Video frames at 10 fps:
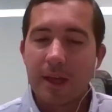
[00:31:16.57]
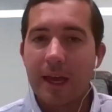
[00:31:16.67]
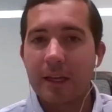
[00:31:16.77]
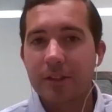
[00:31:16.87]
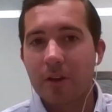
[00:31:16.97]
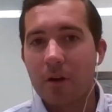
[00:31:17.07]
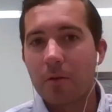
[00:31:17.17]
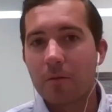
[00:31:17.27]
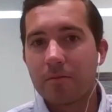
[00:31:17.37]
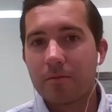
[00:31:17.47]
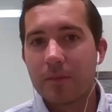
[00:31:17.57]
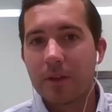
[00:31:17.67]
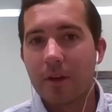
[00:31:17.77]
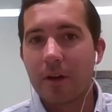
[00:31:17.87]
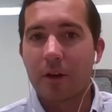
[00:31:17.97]
And so
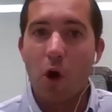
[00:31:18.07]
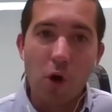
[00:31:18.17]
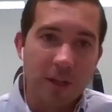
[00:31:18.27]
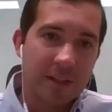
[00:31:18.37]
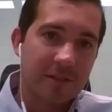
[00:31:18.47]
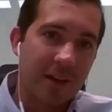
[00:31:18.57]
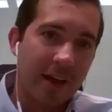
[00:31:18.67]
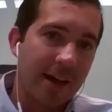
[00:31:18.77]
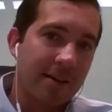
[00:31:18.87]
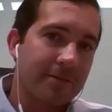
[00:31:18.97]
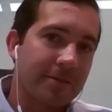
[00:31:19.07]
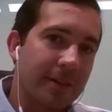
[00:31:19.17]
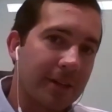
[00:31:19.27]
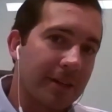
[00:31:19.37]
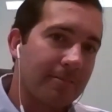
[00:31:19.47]
the goal is to have
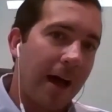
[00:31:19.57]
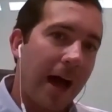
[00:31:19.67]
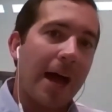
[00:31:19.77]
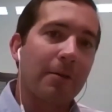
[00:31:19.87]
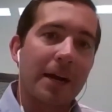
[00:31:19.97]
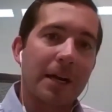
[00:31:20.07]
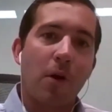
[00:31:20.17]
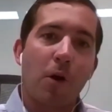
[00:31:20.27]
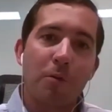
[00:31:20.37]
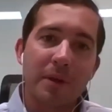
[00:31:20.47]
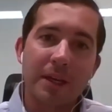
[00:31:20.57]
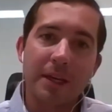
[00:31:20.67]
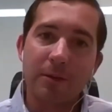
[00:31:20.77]
a high rate of R O P,